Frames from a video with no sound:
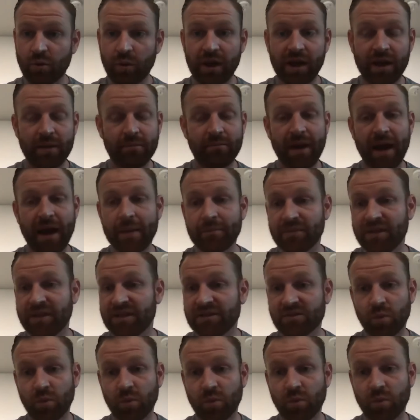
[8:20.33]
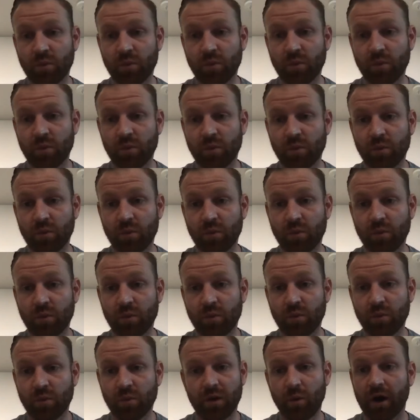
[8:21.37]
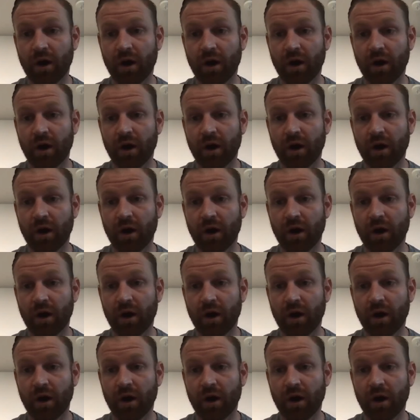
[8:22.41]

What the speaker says: we can map this one-to-one.